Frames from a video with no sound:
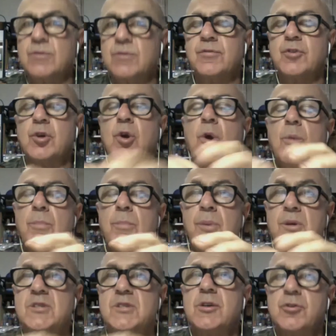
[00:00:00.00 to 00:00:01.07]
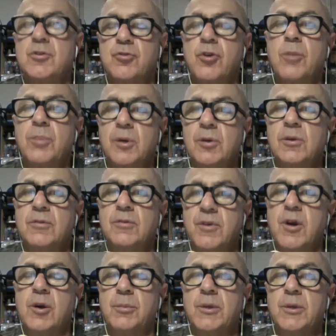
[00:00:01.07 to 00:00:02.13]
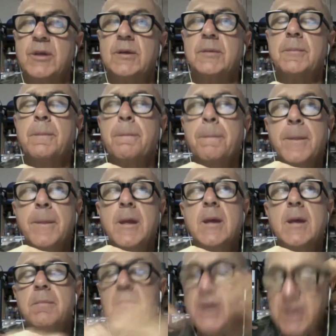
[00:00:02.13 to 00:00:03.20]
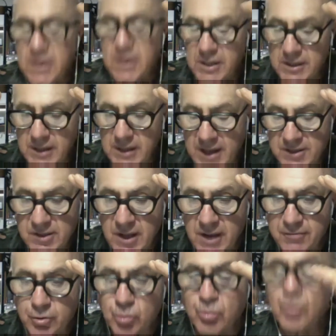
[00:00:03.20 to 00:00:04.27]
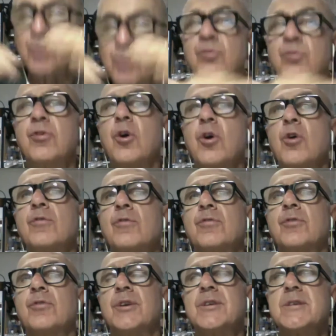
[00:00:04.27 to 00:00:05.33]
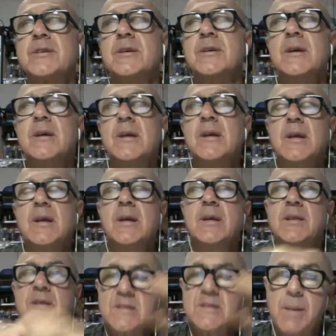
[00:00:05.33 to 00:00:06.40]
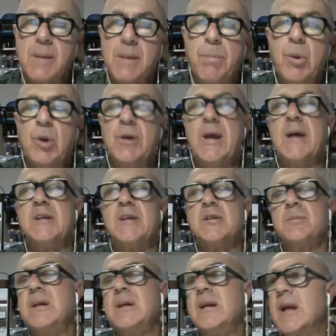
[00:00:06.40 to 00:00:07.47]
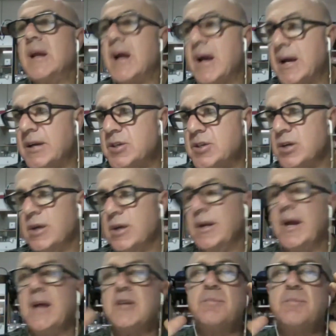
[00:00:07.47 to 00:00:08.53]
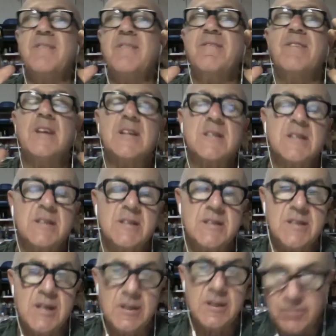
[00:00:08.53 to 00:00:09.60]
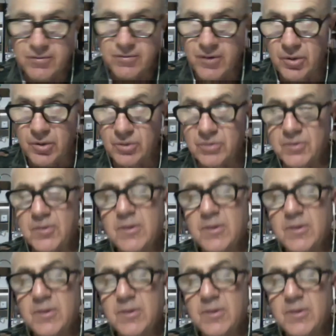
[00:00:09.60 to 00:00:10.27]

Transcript: to compost in a tropical environment, meaning it had to have a roof over it. The subpod had to be larger. It had to be vented tenfold.